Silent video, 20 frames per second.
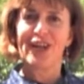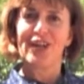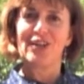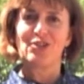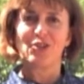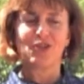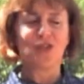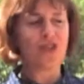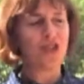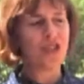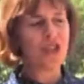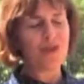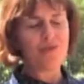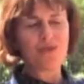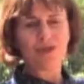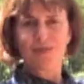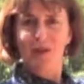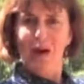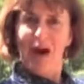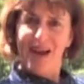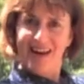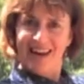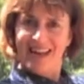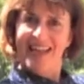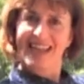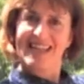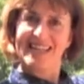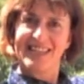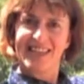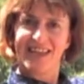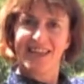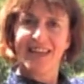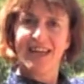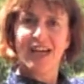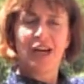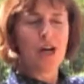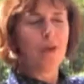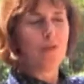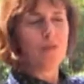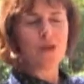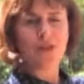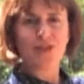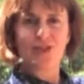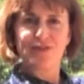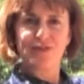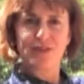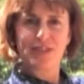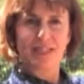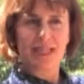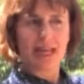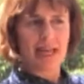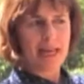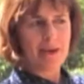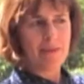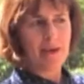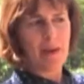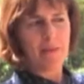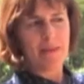so that she was partly hidden most of the time,